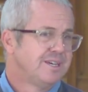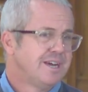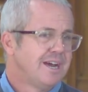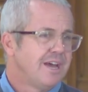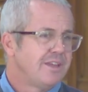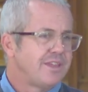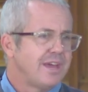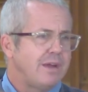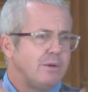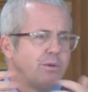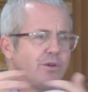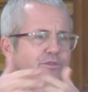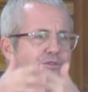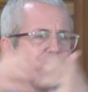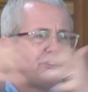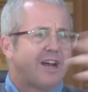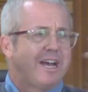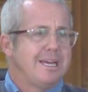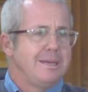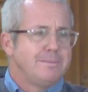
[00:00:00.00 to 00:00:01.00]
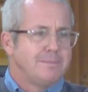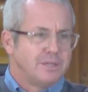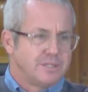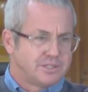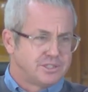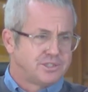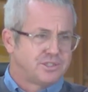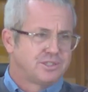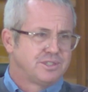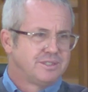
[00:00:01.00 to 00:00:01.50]
Uh, they were
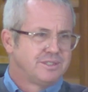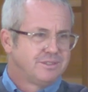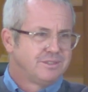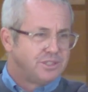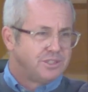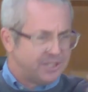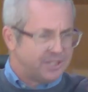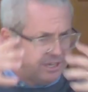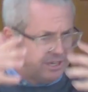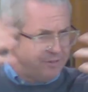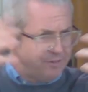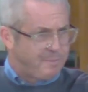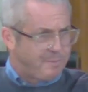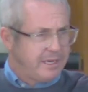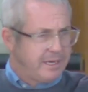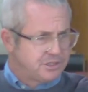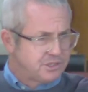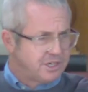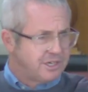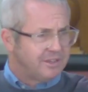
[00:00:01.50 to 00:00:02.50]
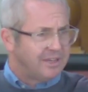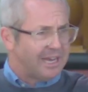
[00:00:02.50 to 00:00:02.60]
famous. The city of Petra,